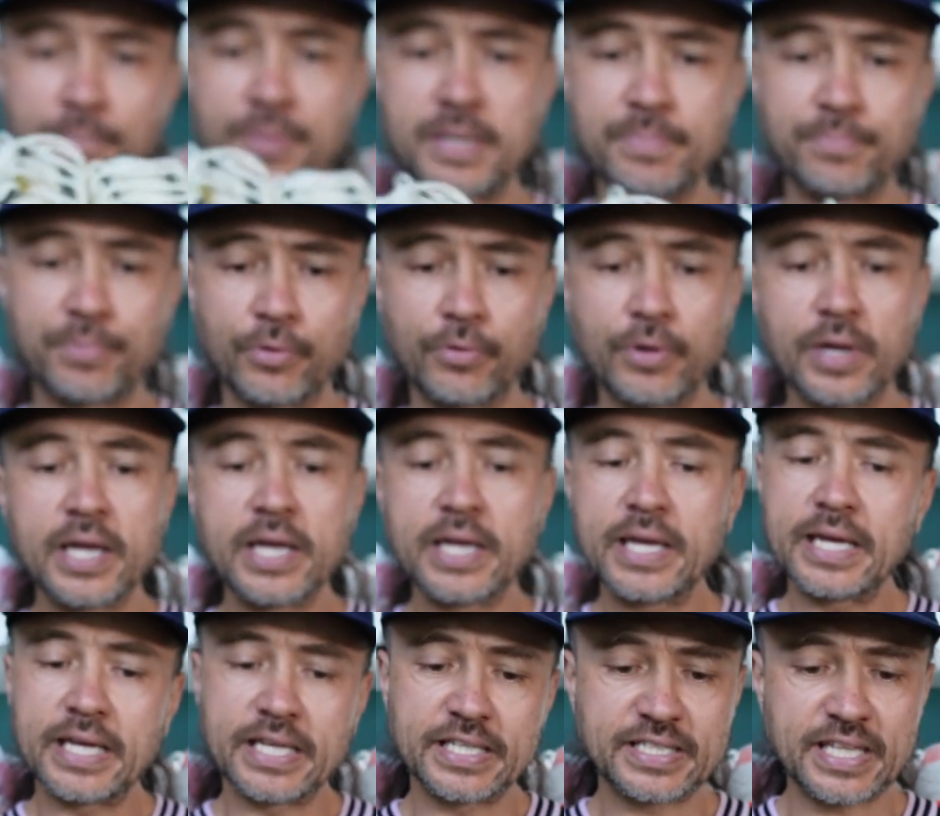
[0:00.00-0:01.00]
people,
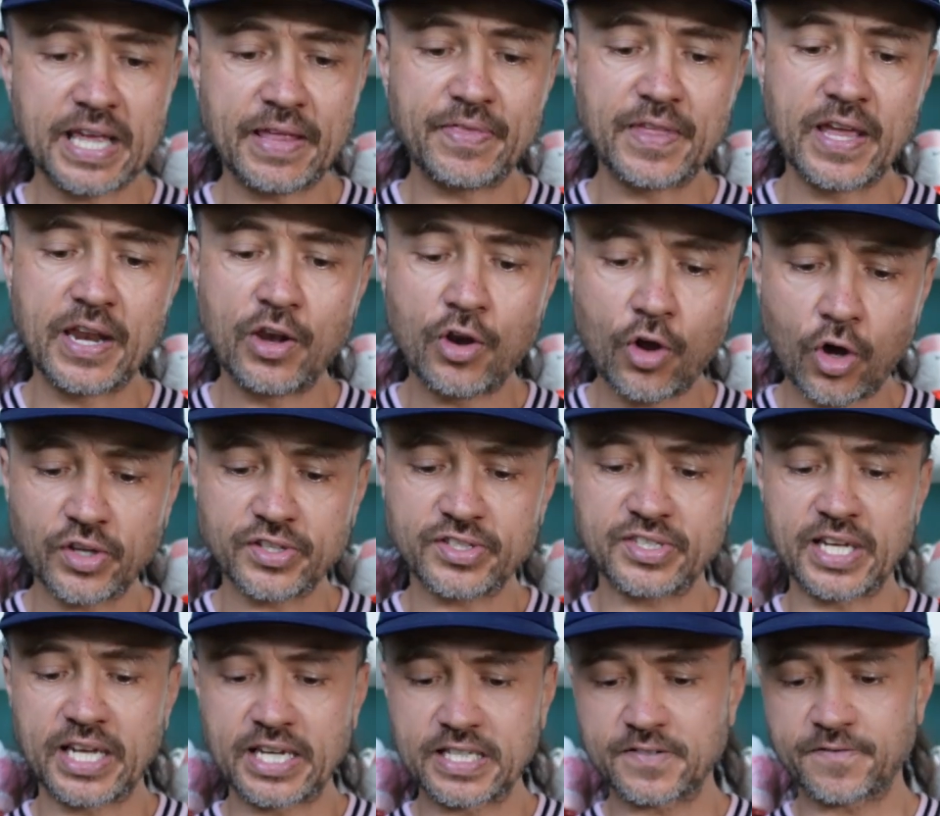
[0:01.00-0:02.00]
is that they're not
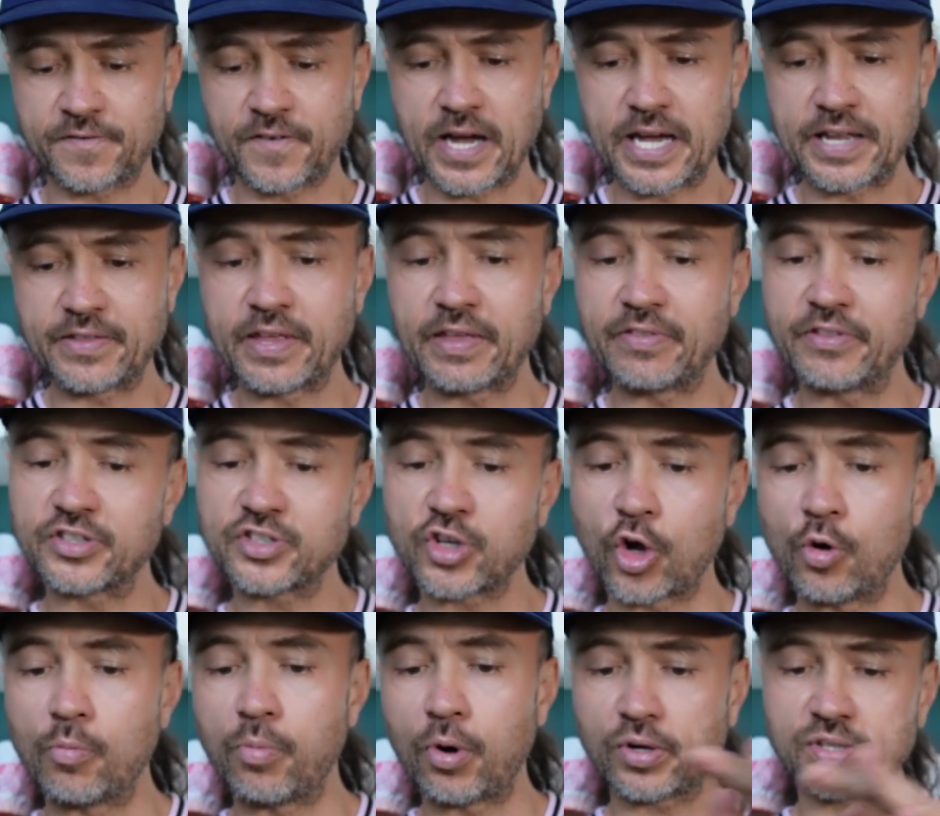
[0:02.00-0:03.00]
satisfied that the
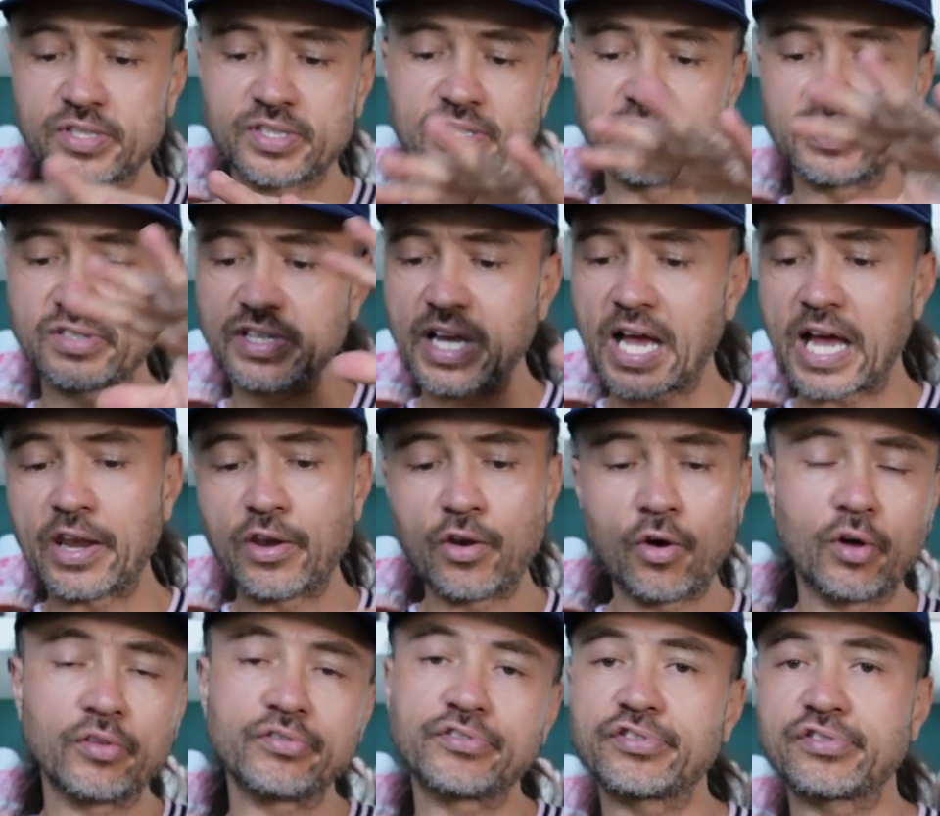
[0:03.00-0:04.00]
toe boxes are
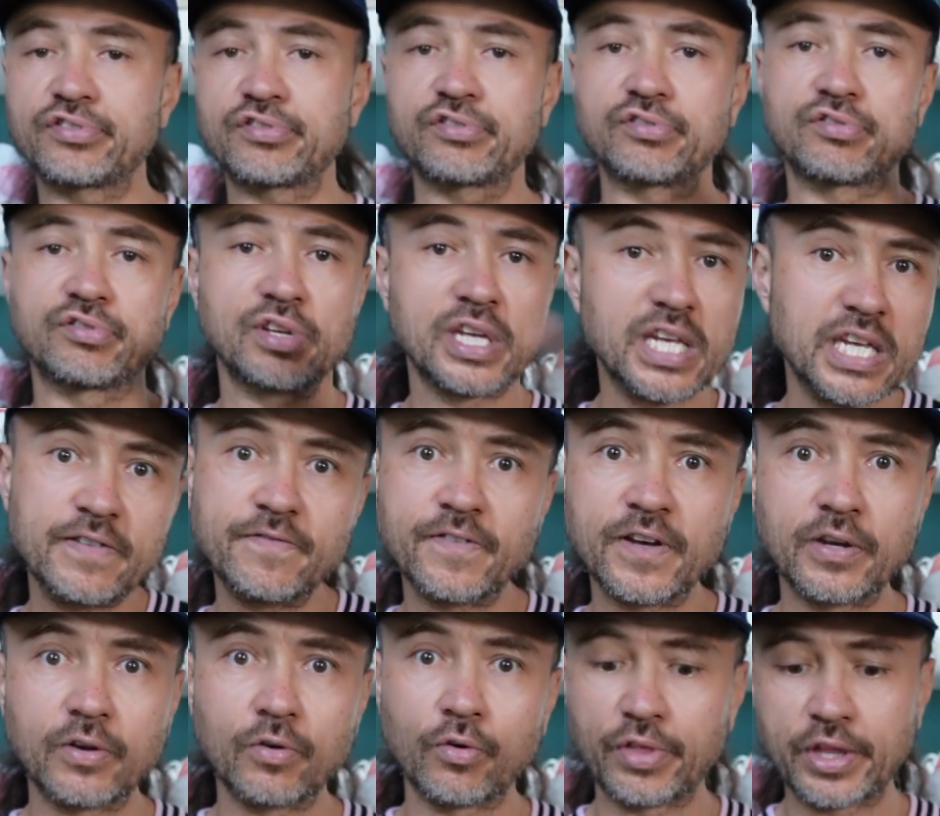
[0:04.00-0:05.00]
not
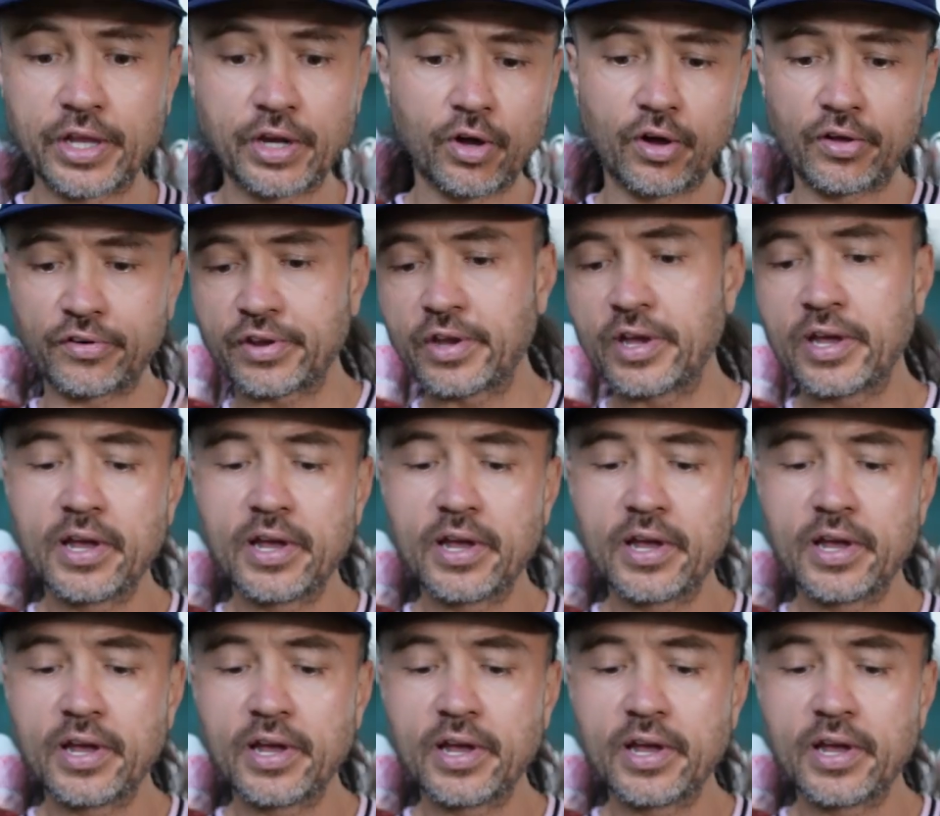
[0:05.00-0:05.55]
even, or they're not